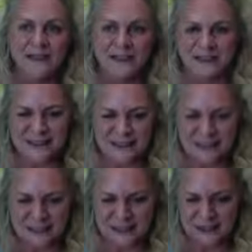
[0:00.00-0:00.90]
To just
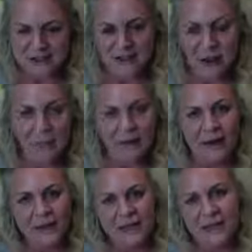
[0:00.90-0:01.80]
stop
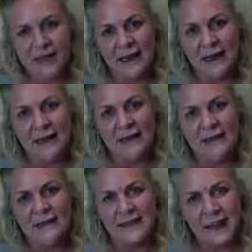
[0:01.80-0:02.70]
and actually
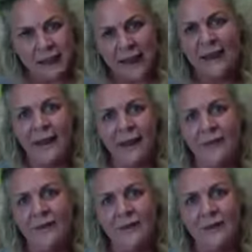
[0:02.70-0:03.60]
say thank you